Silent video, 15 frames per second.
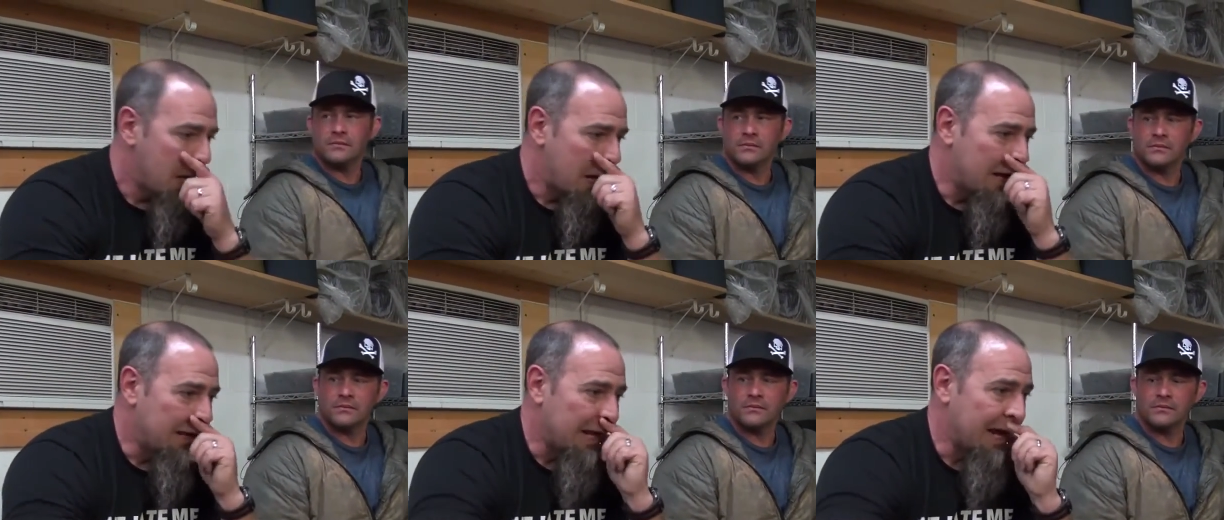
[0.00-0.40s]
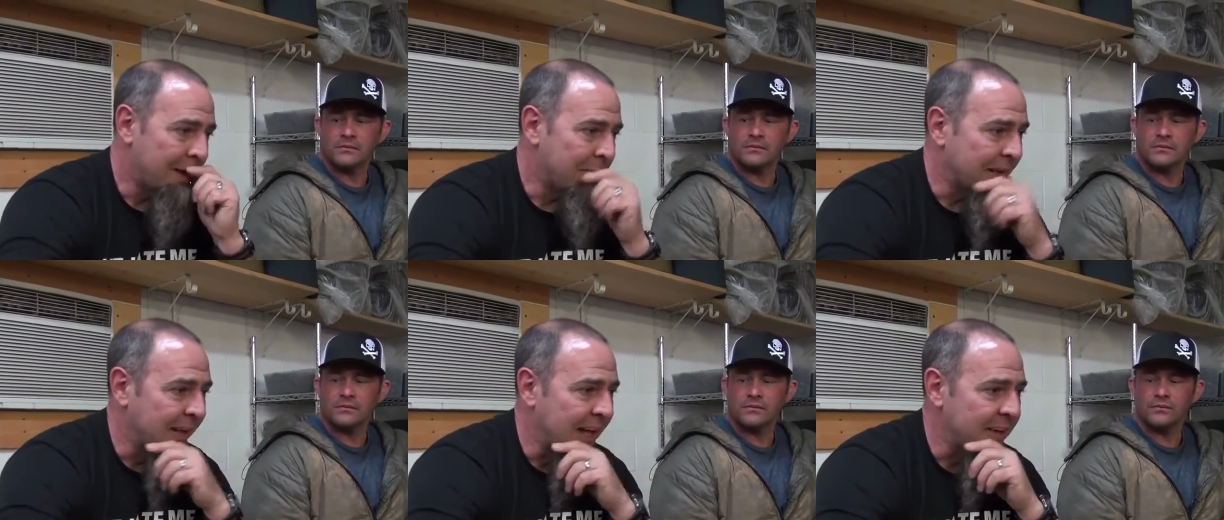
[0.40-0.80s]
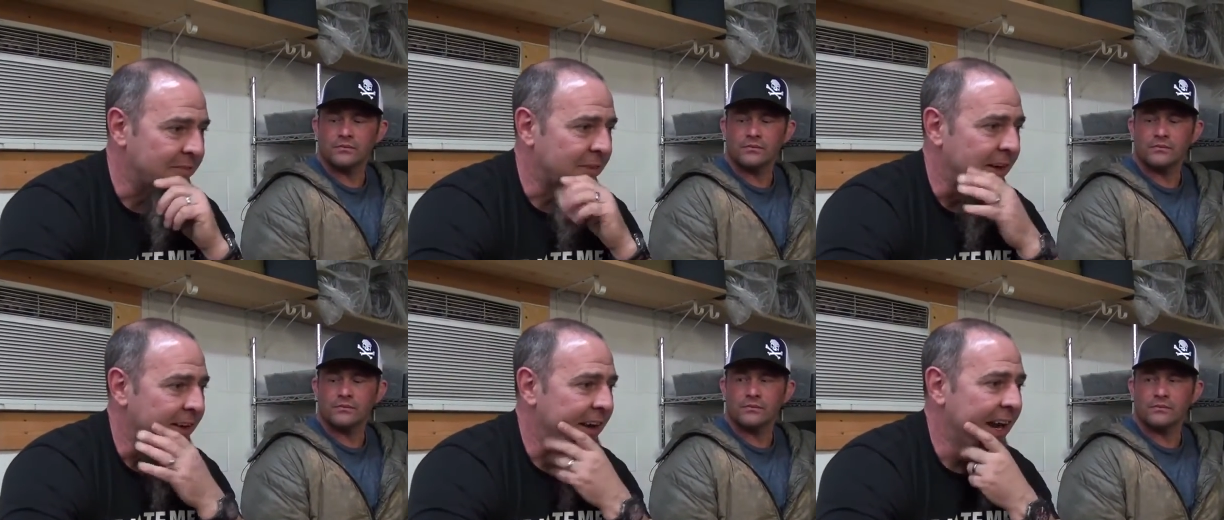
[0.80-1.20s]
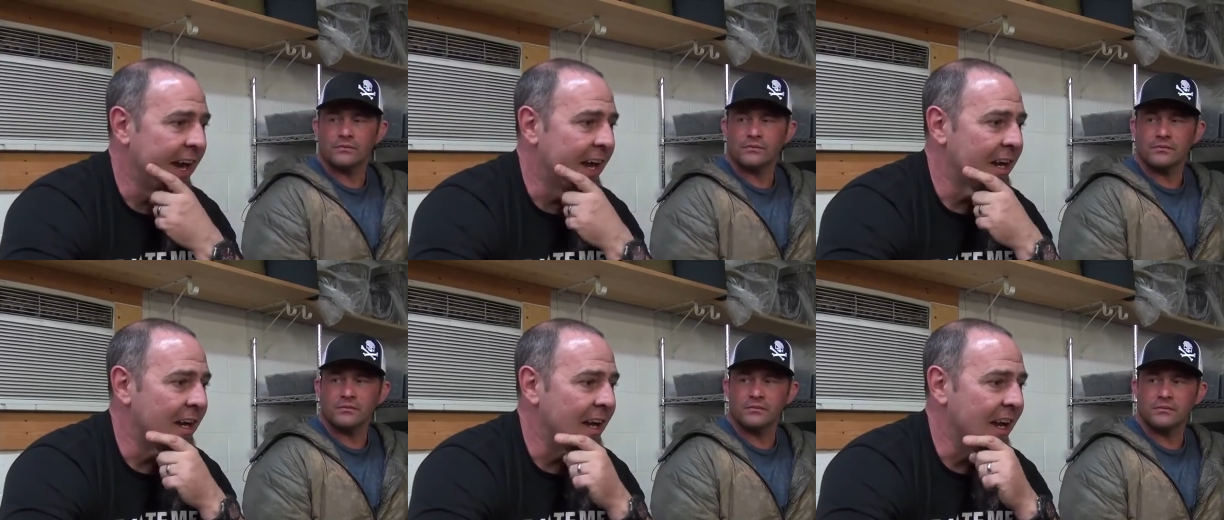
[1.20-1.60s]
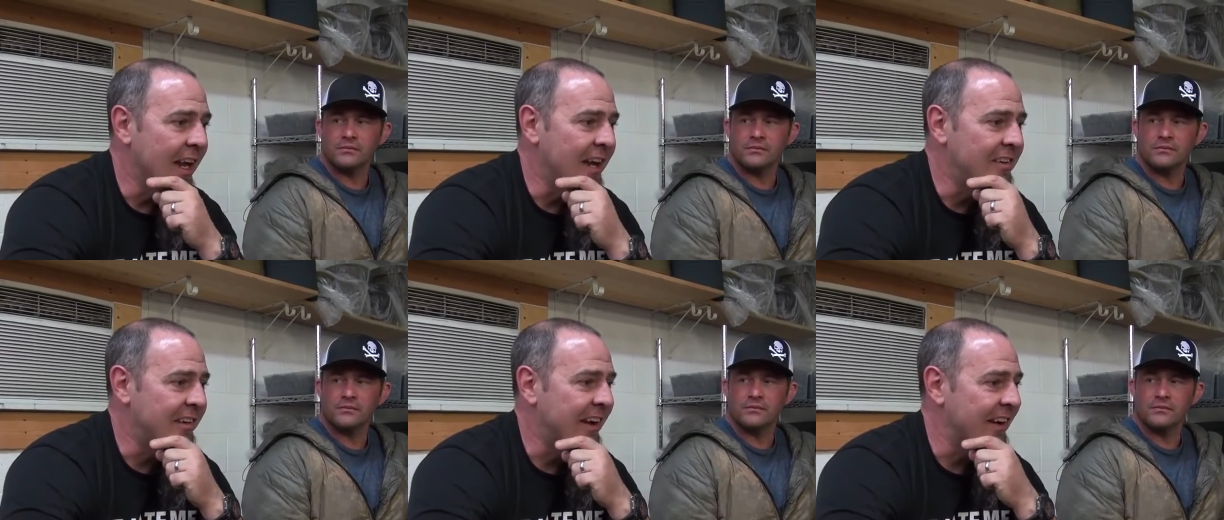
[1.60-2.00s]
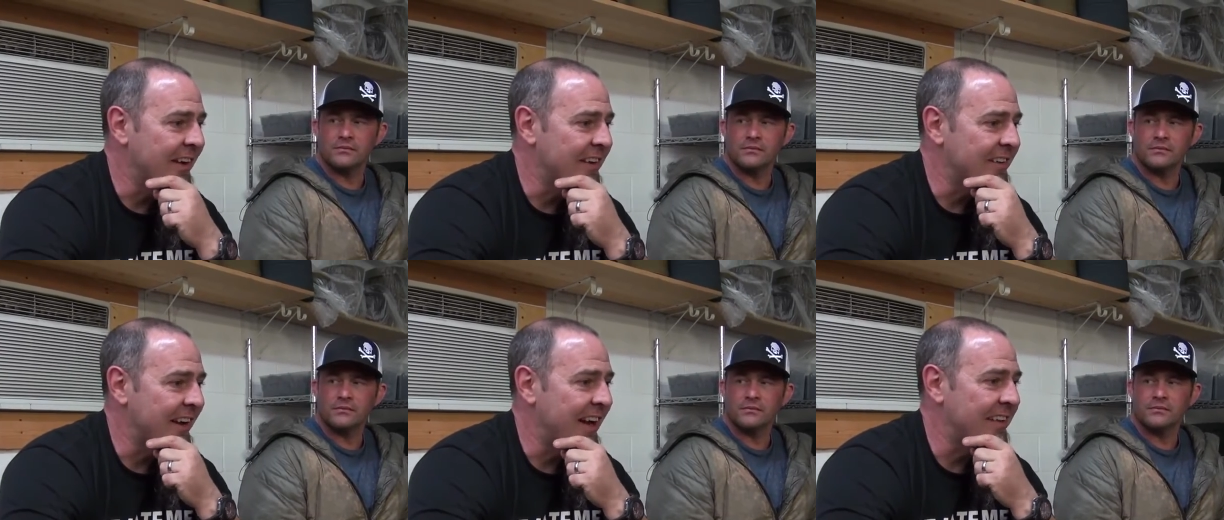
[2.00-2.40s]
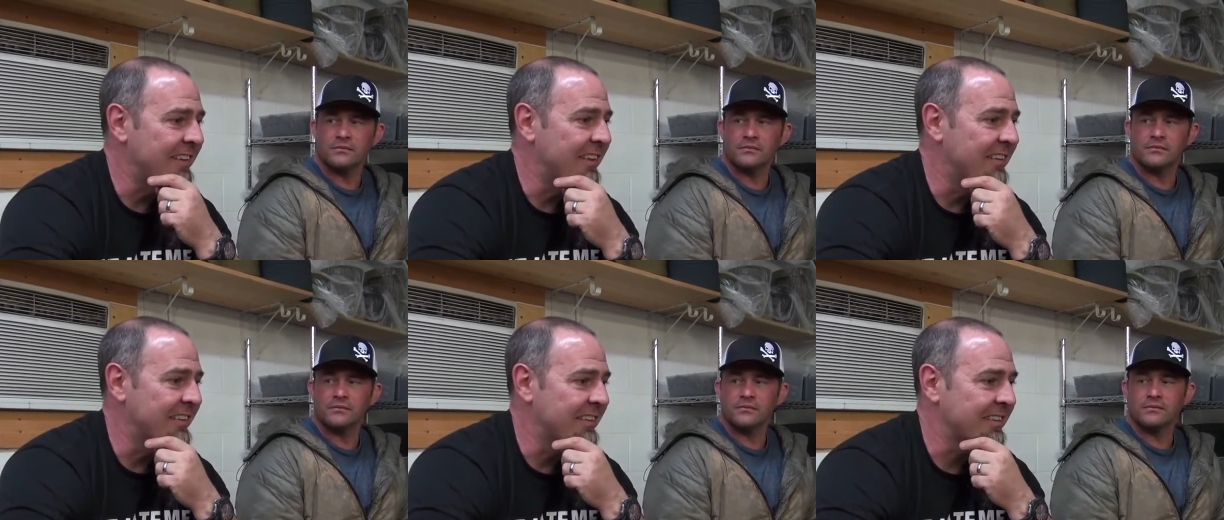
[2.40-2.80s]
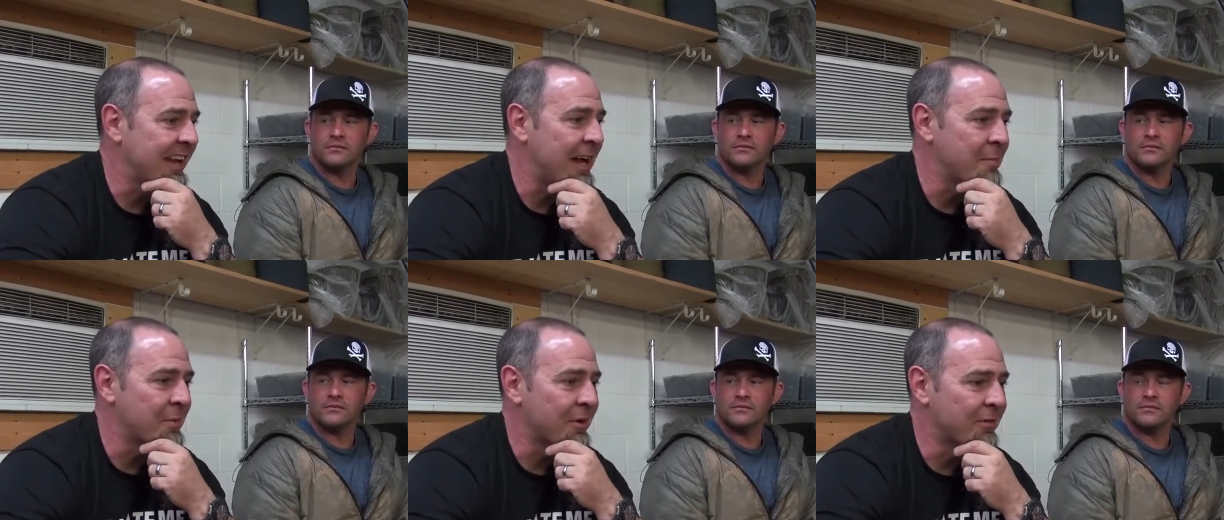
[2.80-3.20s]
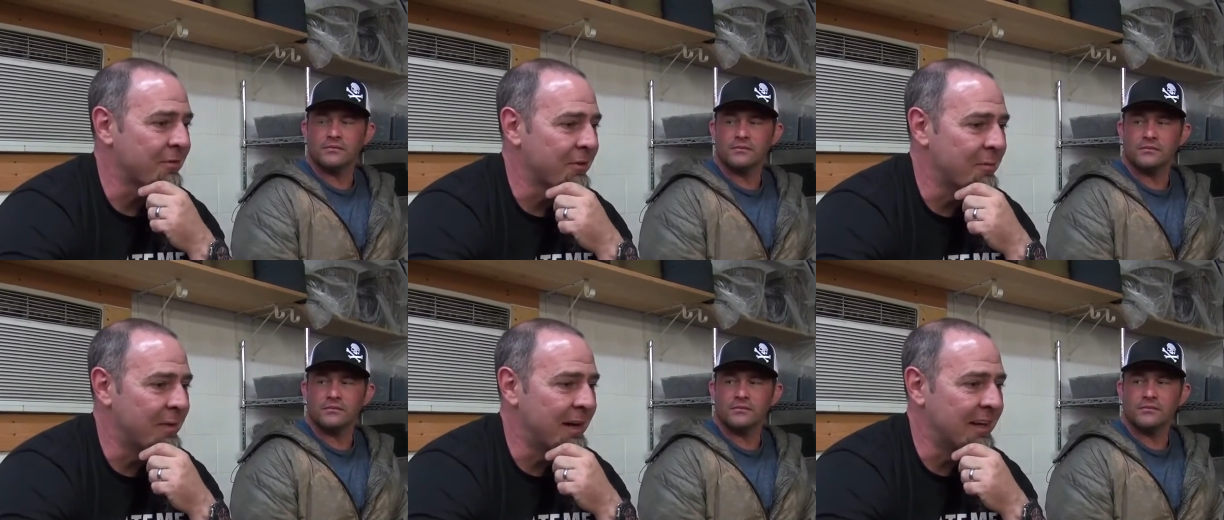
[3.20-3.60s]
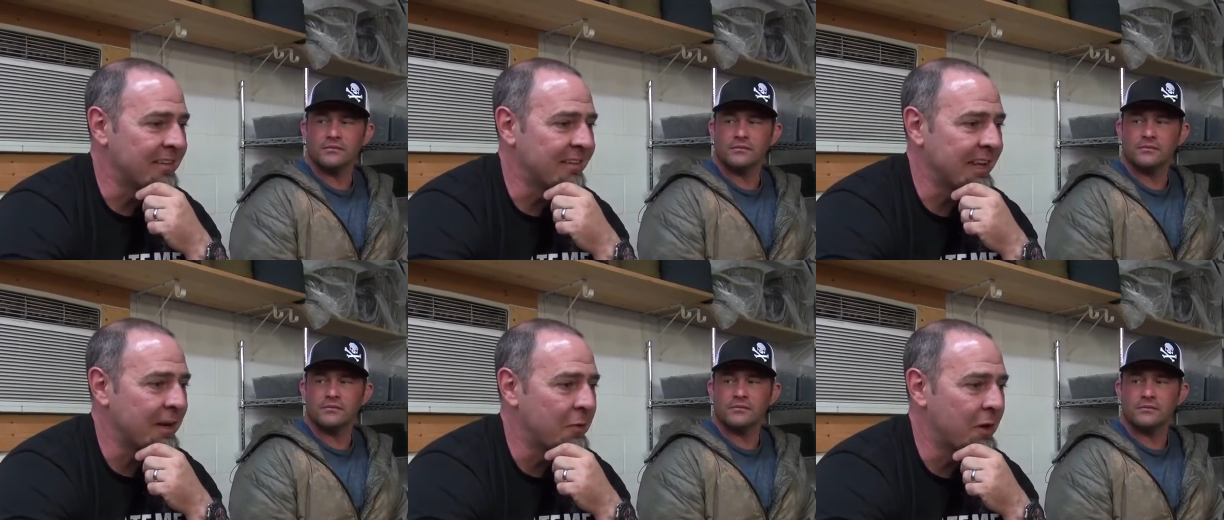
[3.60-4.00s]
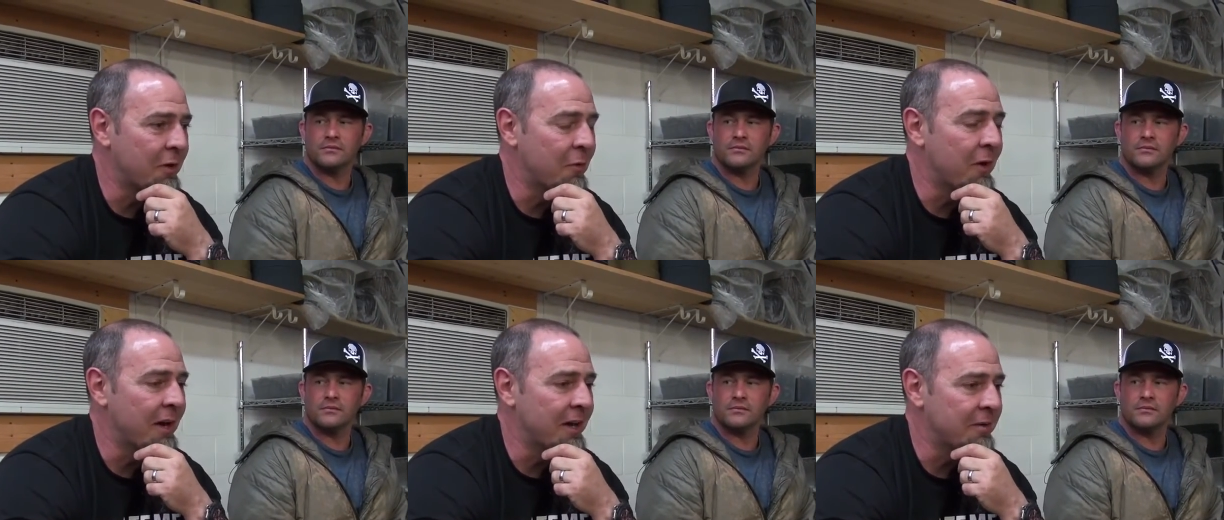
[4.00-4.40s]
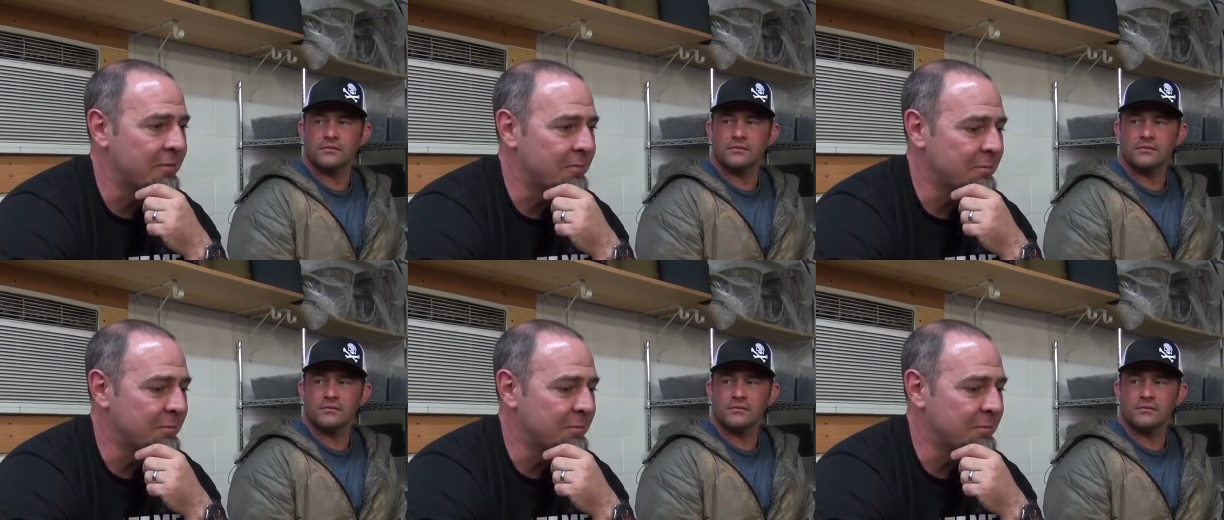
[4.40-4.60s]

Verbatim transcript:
Speaker 1: And they hand me a Light Fighter hat. And Jared Johnson, he was a sniper from Stay 1-1